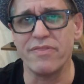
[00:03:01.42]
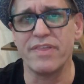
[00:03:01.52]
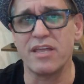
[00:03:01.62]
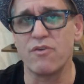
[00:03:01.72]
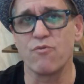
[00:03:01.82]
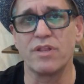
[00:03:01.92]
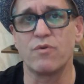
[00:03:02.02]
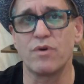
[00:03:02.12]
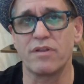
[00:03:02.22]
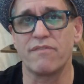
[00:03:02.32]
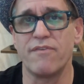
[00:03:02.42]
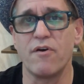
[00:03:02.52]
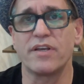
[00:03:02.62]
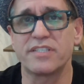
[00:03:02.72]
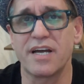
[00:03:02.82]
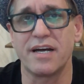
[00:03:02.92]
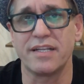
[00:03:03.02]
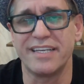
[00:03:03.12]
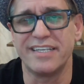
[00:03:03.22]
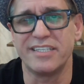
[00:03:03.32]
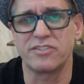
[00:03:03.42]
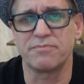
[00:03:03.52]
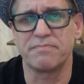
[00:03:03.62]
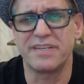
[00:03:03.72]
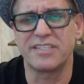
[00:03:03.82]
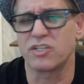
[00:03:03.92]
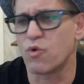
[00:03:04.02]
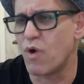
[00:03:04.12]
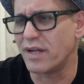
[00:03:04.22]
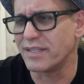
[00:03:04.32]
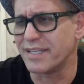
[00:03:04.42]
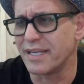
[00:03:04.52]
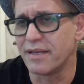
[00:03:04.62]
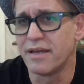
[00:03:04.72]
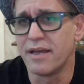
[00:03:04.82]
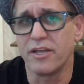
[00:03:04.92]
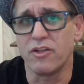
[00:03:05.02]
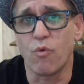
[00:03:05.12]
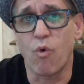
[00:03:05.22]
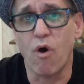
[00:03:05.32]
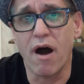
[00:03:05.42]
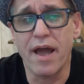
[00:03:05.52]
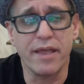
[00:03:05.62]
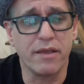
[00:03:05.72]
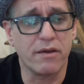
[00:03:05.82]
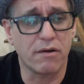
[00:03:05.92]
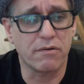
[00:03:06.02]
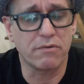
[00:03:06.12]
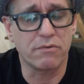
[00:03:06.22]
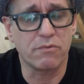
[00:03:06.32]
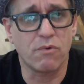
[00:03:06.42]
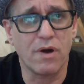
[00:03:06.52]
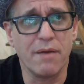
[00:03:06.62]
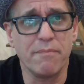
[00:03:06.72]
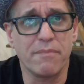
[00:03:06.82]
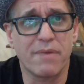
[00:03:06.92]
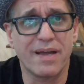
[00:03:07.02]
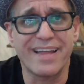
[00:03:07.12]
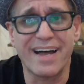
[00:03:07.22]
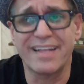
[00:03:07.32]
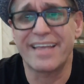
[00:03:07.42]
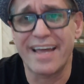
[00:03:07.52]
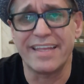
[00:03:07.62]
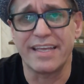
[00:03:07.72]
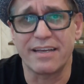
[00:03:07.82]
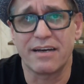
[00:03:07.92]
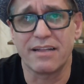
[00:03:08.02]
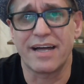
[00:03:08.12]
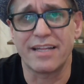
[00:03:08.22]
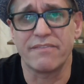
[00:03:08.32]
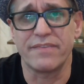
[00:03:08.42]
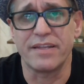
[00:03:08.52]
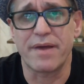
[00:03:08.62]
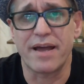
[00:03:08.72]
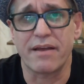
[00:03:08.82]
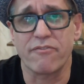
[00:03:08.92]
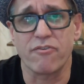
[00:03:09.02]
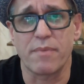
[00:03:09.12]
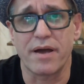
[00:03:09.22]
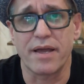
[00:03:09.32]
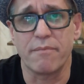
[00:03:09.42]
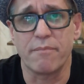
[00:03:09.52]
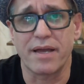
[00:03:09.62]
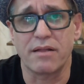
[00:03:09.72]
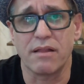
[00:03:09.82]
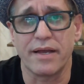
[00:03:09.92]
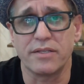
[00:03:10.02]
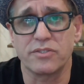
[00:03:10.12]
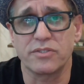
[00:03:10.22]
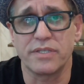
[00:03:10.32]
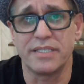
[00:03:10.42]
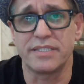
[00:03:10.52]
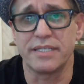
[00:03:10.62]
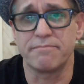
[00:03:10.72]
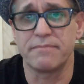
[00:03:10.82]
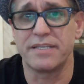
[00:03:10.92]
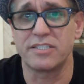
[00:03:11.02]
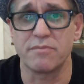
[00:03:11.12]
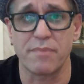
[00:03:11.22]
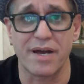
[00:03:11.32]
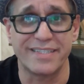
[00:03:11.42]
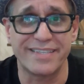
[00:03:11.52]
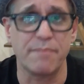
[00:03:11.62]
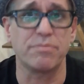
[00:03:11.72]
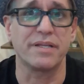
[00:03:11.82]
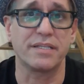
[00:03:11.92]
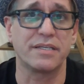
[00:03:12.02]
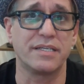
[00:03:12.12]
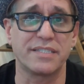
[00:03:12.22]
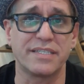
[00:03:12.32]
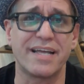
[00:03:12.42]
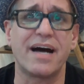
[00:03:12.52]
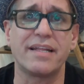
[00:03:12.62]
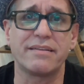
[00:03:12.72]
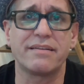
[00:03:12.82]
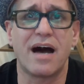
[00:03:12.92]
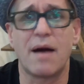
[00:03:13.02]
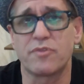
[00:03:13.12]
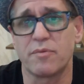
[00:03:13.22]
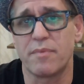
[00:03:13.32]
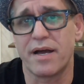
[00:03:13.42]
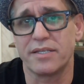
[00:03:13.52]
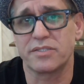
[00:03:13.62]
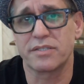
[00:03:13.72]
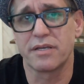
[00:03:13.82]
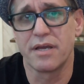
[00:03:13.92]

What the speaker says: thing you really want to focus on is the quantity. Why am I not getting a lot of feedback from my clients? Is it my template? Is it not optimized?